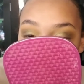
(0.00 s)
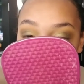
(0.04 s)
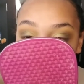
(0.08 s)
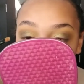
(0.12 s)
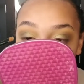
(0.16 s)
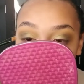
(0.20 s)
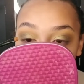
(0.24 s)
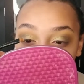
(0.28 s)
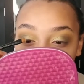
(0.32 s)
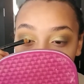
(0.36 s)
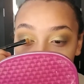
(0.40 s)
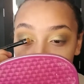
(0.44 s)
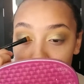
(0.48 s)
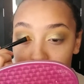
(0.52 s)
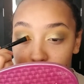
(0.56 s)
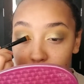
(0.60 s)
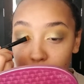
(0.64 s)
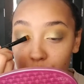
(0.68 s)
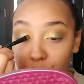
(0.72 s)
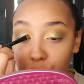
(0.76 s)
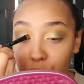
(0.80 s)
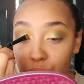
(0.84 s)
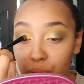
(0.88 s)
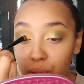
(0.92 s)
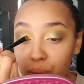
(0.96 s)
But you
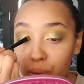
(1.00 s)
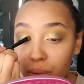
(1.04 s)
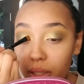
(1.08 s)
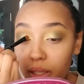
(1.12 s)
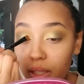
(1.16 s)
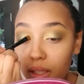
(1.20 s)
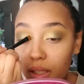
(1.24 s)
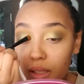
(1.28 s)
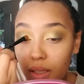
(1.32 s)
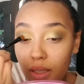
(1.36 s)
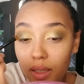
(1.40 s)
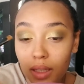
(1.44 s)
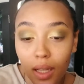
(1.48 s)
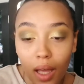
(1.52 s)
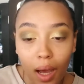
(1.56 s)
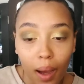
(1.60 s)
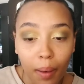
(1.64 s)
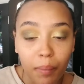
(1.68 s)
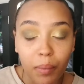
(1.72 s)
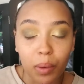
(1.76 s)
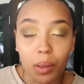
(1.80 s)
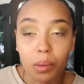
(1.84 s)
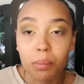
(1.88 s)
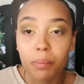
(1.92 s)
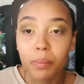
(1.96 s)
do get a lot
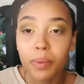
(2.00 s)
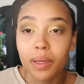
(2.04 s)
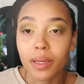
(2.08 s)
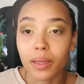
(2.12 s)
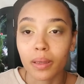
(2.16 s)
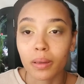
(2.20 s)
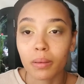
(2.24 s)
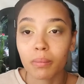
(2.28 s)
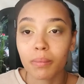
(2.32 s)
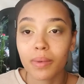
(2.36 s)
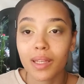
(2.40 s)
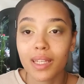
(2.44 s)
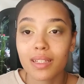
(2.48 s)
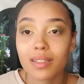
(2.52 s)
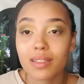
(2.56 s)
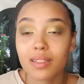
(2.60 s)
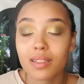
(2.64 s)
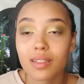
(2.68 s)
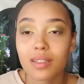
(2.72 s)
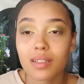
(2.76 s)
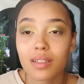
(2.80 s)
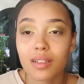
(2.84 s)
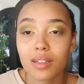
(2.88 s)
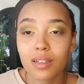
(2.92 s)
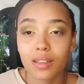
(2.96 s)
more pigment,
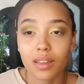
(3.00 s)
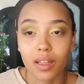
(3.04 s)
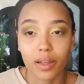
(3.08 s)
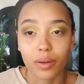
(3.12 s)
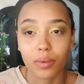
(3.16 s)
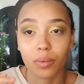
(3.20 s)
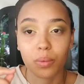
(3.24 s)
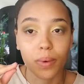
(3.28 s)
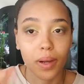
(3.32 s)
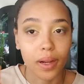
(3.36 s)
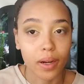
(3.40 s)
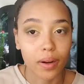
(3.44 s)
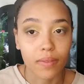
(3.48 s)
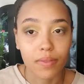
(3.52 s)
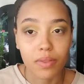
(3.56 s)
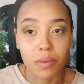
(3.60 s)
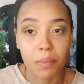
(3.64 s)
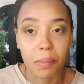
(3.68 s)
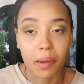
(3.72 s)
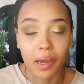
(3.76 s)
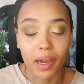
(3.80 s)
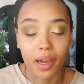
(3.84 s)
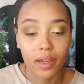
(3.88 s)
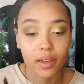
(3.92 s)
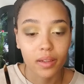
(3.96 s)
like right off the
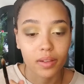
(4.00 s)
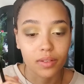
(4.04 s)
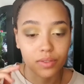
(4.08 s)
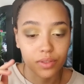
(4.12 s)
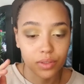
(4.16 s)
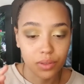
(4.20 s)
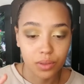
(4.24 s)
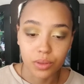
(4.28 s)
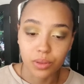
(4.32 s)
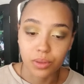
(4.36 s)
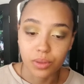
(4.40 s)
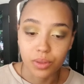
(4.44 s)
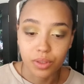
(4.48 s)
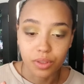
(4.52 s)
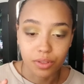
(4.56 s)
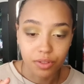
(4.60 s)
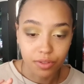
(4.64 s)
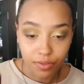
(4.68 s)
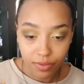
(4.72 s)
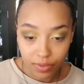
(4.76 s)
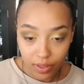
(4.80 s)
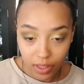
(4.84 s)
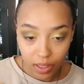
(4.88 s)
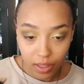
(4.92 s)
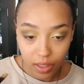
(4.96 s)
bat, if you use your
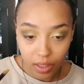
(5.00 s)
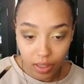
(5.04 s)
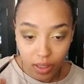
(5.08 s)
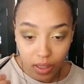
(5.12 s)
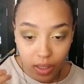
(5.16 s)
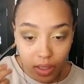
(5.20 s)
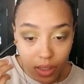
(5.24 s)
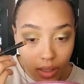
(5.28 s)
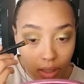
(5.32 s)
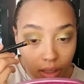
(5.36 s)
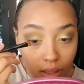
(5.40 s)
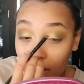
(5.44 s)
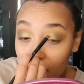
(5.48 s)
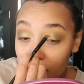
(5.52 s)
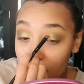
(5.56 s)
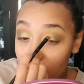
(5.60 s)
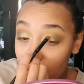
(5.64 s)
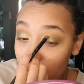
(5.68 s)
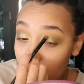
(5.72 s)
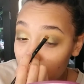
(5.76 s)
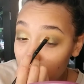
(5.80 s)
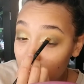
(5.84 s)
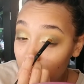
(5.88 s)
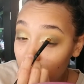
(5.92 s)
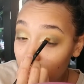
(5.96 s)
finger.
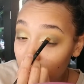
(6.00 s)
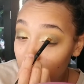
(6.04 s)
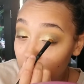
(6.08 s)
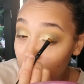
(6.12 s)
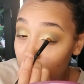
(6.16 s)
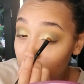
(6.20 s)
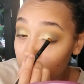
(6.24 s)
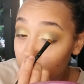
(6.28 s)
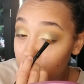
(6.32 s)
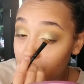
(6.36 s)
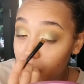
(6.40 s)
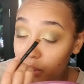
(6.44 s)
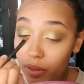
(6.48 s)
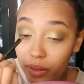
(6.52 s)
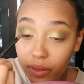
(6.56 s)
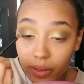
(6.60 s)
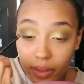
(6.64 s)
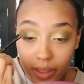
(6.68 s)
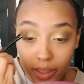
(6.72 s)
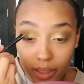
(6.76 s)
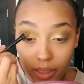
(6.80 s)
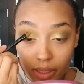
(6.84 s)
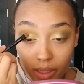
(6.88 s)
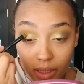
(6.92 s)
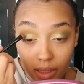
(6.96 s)
Honestly, I think Beauty
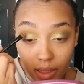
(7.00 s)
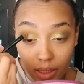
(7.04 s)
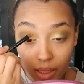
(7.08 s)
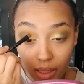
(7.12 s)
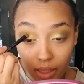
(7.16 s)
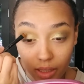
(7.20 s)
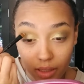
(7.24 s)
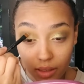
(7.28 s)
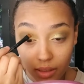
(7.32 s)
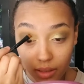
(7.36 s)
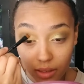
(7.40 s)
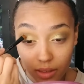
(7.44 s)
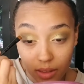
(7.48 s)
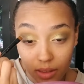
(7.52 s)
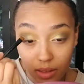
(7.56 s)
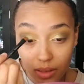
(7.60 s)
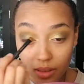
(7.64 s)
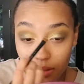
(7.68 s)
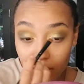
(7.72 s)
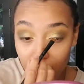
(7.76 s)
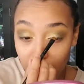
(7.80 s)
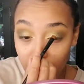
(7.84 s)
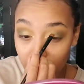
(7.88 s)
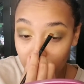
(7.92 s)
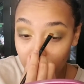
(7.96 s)
Creation has
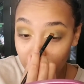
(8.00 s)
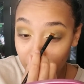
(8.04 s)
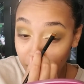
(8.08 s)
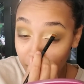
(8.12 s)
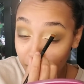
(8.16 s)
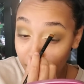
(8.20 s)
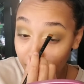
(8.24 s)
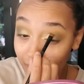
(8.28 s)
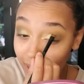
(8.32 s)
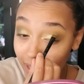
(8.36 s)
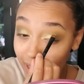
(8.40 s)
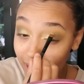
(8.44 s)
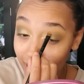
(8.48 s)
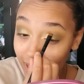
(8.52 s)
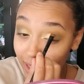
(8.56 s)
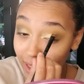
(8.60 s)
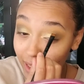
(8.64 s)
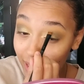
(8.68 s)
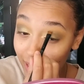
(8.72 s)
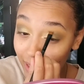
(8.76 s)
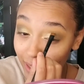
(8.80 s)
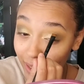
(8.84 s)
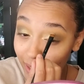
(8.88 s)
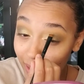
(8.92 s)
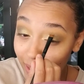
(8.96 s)
some pretty
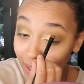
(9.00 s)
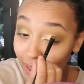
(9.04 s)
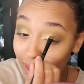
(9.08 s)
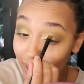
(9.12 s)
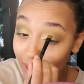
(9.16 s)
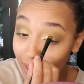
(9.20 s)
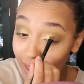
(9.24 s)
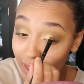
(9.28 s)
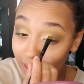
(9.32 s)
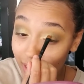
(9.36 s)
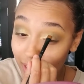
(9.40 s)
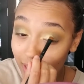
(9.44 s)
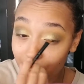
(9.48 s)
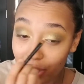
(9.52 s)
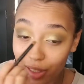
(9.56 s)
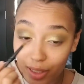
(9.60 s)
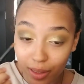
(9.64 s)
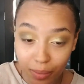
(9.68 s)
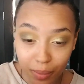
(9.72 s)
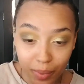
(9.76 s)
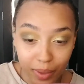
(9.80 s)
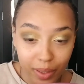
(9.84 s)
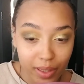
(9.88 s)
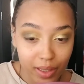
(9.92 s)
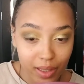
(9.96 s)
good
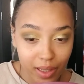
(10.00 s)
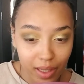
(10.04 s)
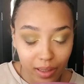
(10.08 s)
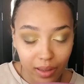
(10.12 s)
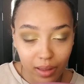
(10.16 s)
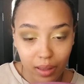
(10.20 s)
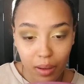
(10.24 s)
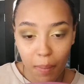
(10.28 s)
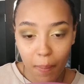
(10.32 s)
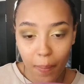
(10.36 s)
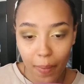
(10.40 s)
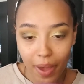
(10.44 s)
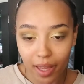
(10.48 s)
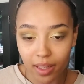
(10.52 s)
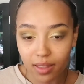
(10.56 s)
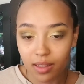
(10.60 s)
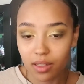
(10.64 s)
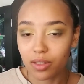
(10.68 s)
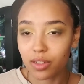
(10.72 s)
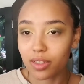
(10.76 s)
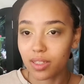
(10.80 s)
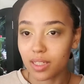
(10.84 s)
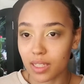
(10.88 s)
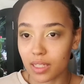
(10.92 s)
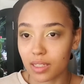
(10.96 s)
shimmers. Like, their mattes are
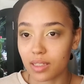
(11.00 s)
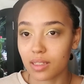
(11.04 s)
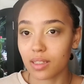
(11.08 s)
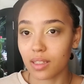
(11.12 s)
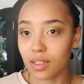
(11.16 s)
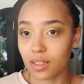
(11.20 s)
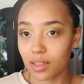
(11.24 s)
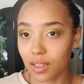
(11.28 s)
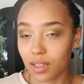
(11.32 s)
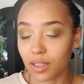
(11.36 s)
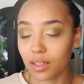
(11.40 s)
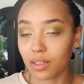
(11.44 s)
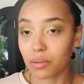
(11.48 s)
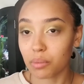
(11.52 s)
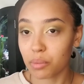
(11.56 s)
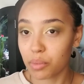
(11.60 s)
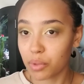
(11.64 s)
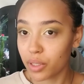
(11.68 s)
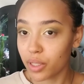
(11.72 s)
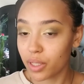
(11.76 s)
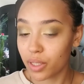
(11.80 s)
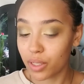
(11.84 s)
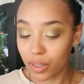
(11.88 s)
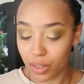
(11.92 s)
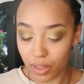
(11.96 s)
decent, like they're
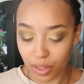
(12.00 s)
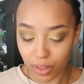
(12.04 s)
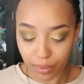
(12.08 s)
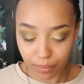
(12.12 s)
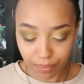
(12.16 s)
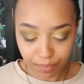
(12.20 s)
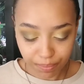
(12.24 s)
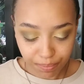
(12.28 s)
pretty good.